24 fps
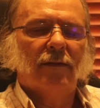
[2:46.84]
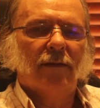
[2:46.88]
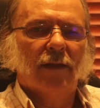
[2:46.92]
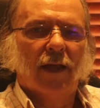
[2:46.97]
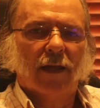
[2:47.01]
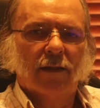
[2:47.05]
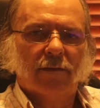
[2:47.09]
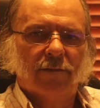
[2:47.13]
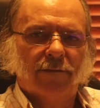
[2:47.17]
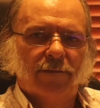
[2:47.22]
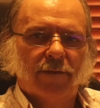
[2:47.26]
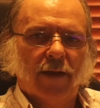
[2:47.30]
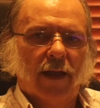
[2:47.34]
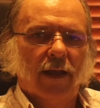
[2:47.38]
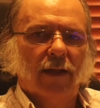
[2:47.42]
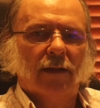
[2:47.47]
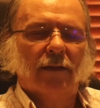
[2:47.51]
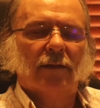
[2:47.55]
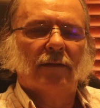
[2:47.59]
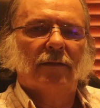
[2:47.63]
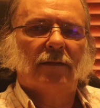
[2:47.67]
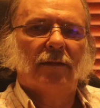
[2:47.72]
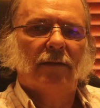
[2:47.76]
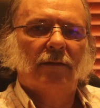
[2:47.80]
that
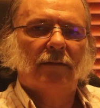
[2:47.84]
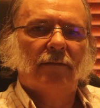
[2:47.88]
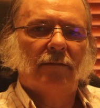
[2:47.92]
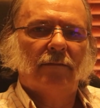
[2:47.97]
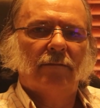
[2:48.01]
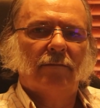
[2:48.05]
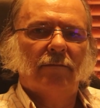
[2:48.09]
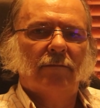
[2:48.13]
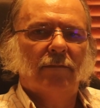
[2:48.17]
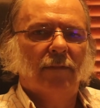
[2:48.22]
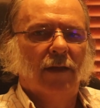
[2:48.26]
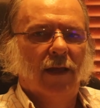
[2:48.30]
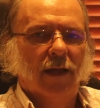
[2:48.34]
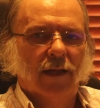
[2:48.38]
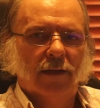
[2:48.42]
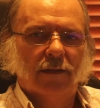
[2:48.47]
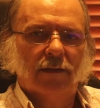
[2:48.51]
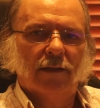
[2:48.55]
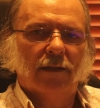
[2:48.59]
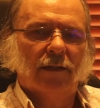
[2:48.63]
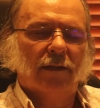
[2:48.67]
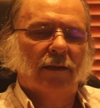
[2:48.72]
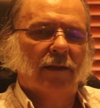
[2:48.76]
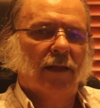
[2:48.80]
failed
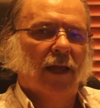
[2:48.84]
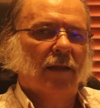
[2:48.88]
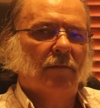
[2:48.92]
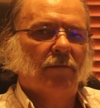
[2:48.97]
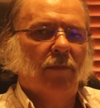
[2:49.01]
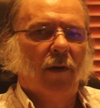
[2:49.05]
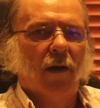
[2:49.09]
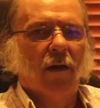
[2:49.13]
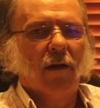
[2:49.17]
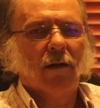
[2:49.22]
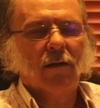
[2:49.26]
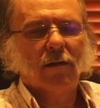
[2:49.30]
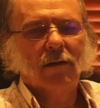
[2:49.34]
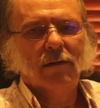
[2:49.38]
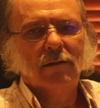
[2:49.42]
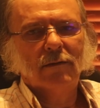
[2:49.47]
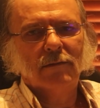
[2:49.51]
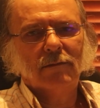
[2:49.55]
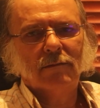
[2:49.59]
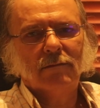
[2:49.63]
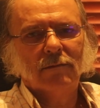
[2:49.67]
and hit that park.